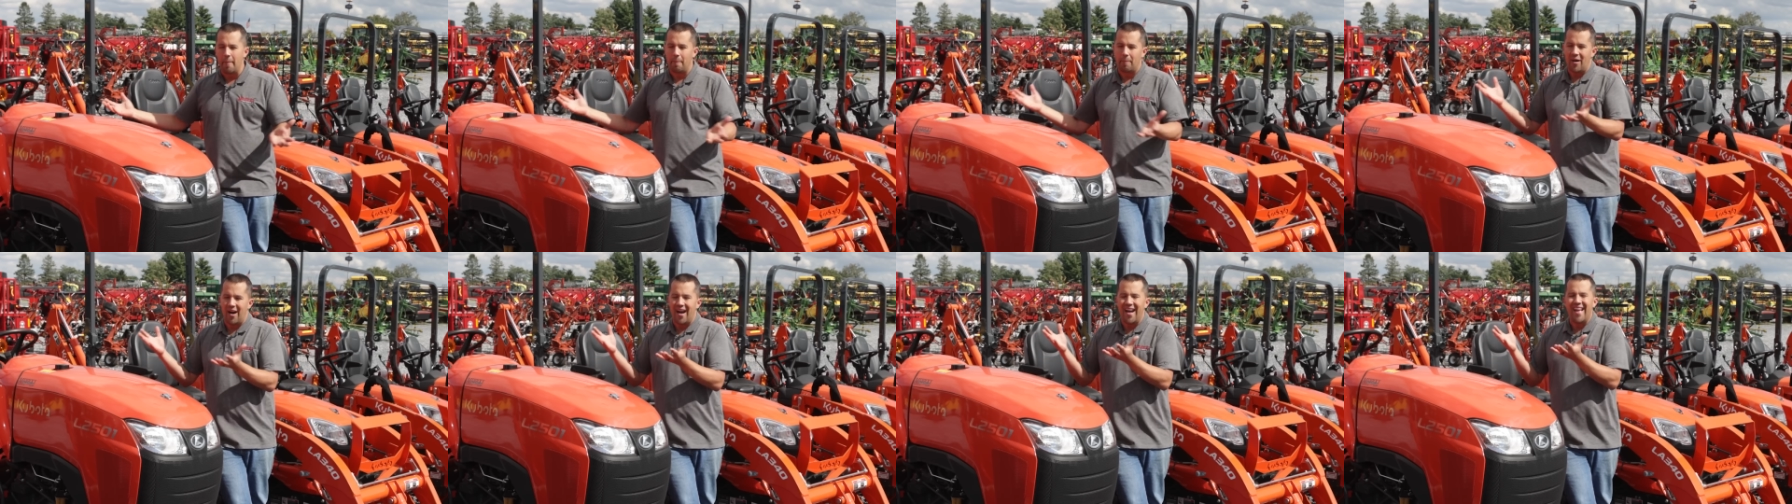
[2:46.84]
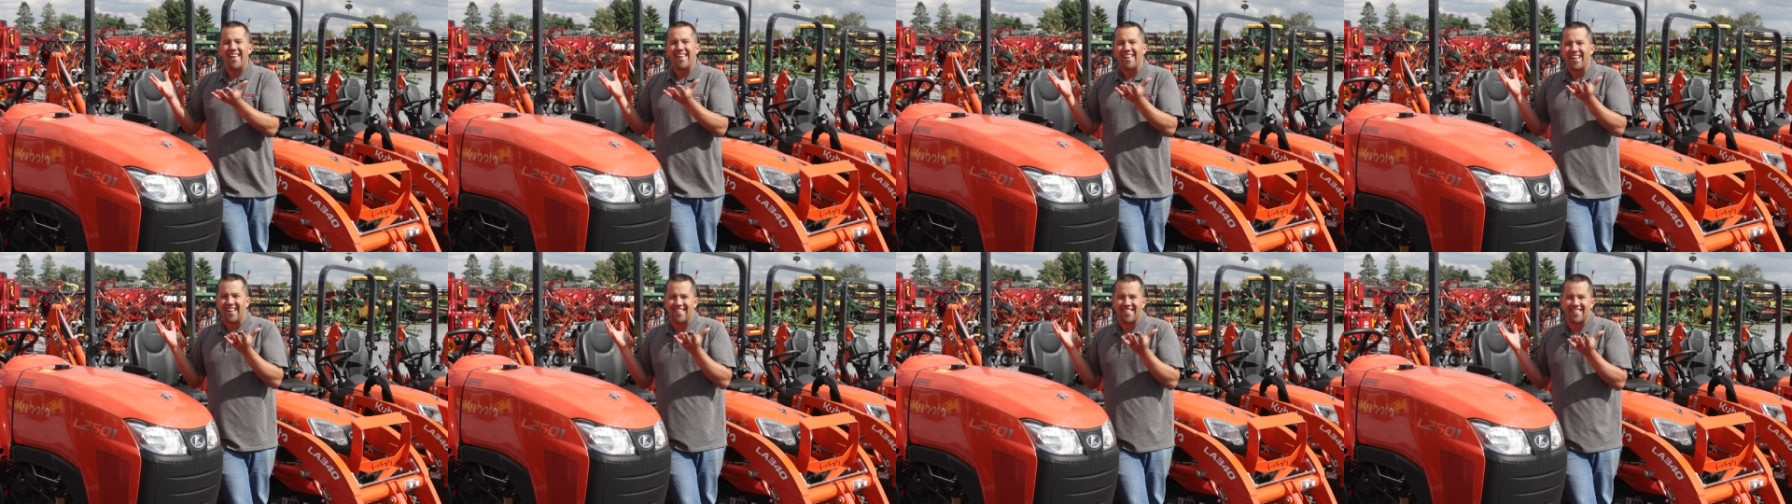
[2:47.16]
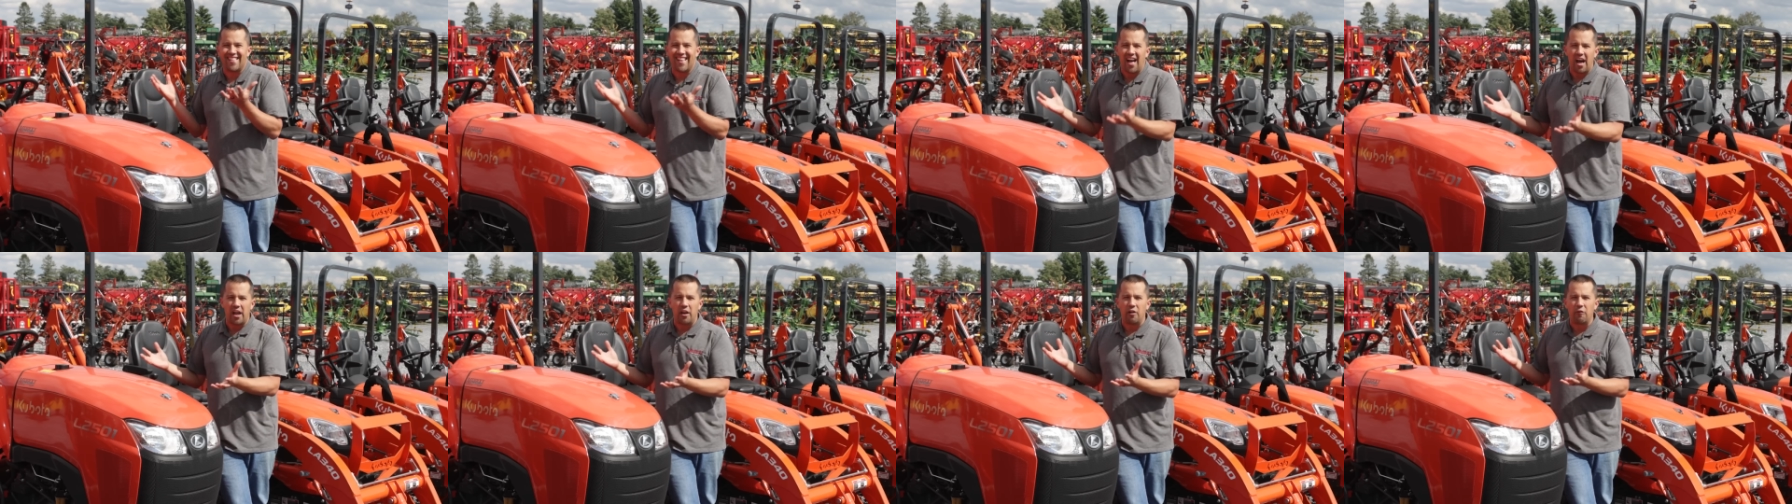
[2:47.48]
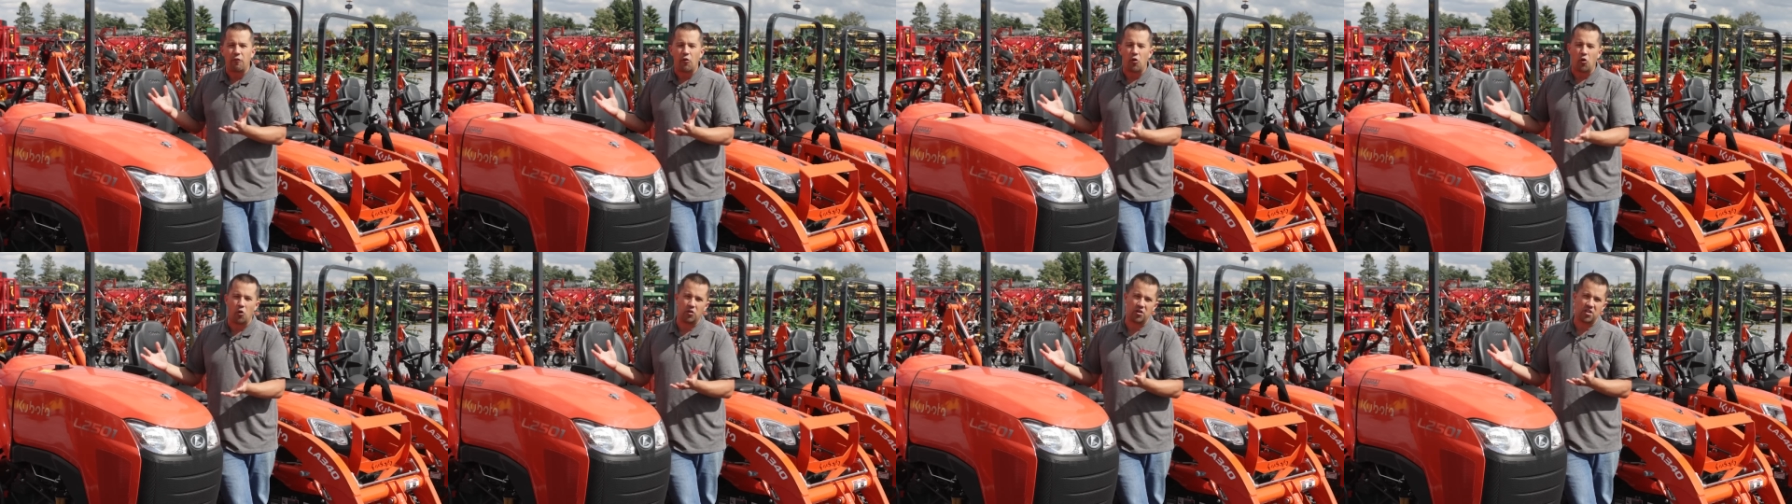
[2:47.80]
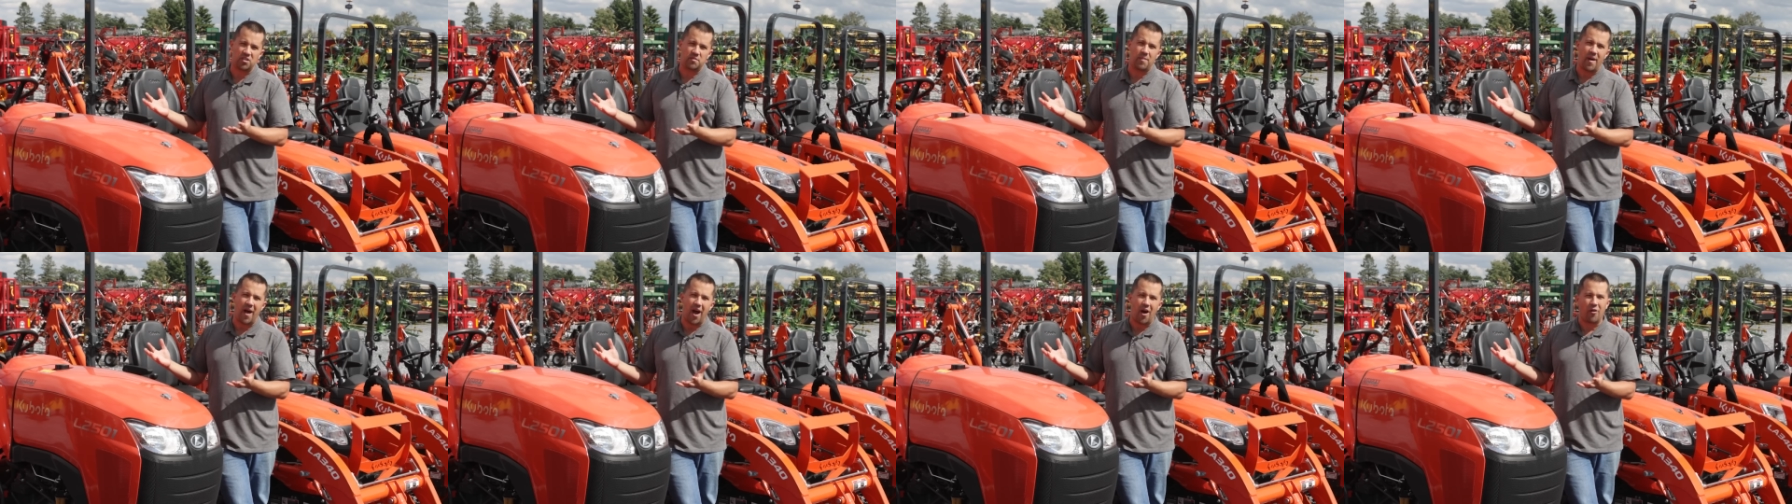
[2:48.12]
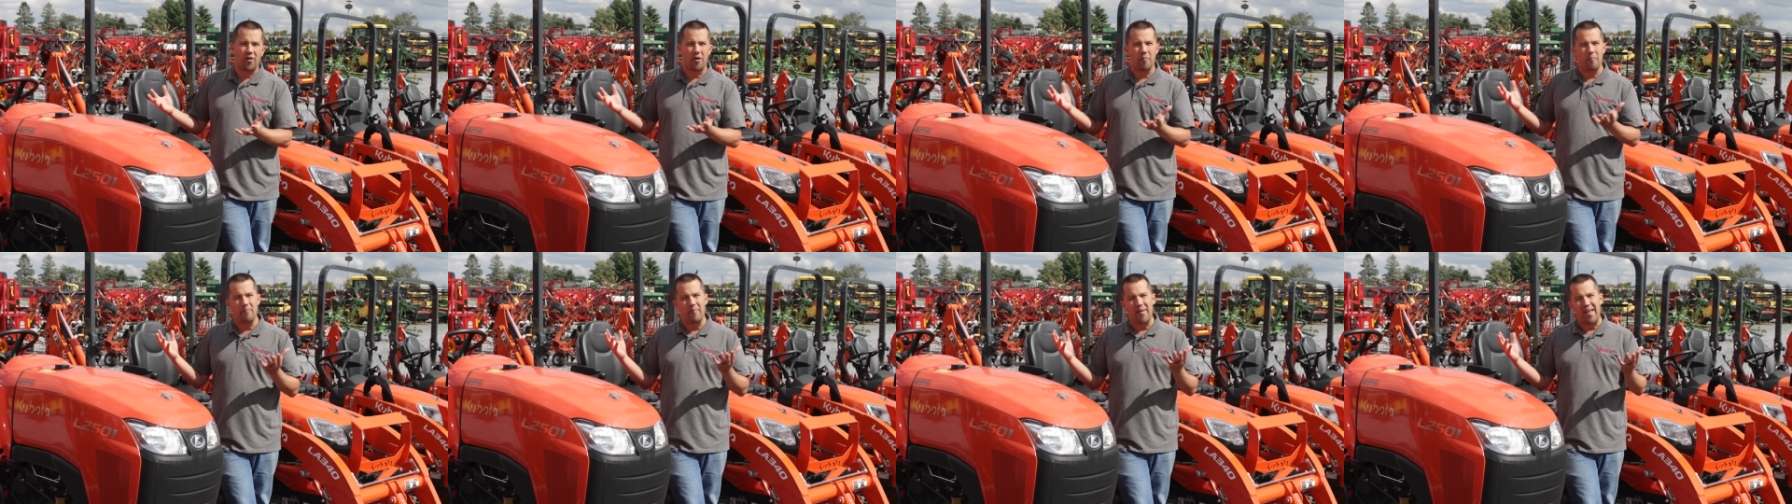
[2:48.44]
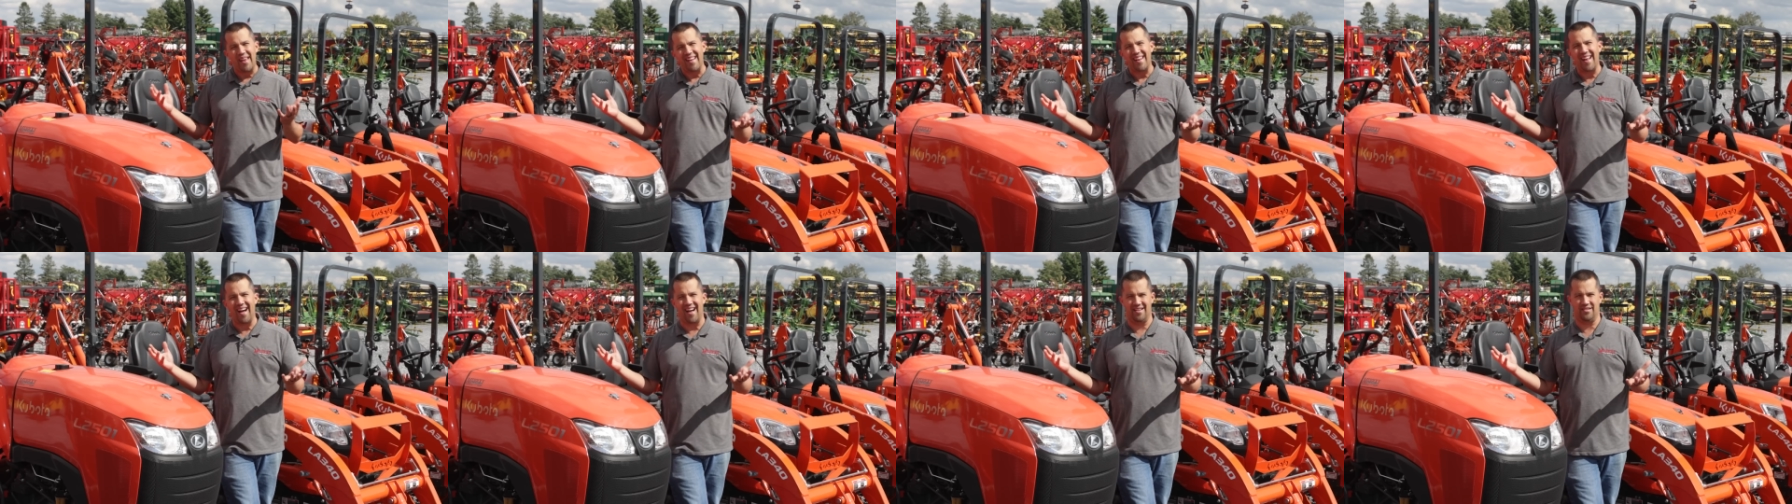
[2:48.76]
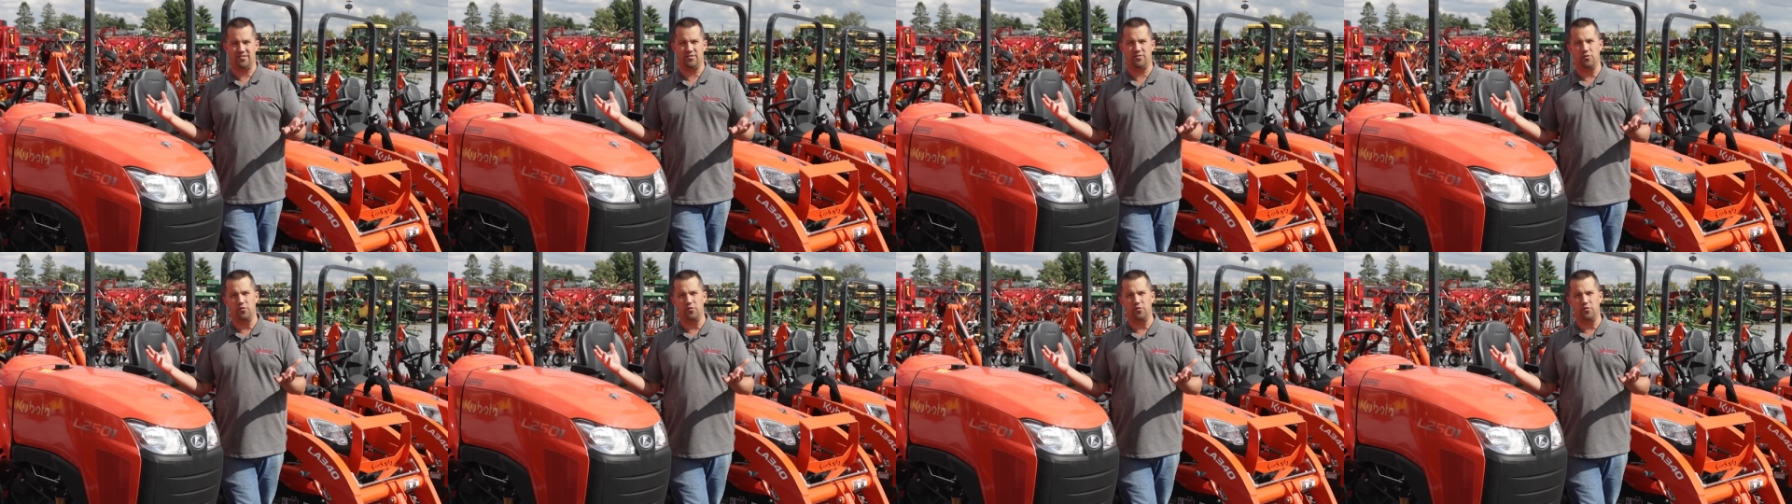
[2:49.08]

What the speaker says: buying a lot of horsepower may not